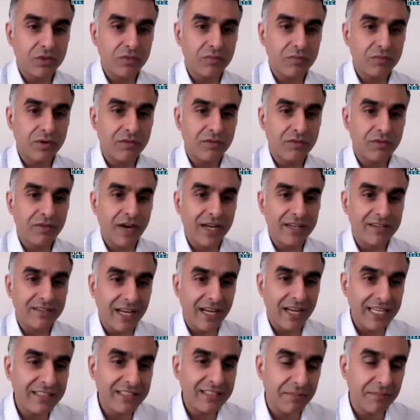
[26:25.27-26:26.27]
provide at
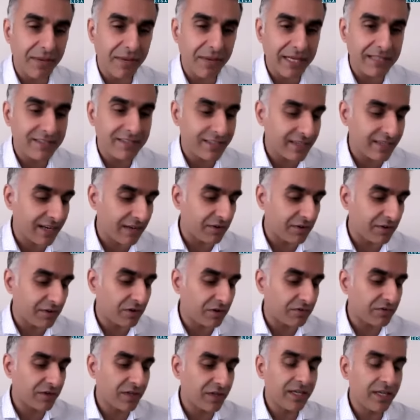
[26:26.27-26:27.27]
least a basic level of
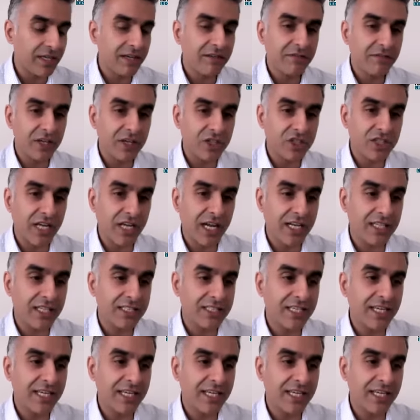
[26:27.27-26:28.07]
functionality.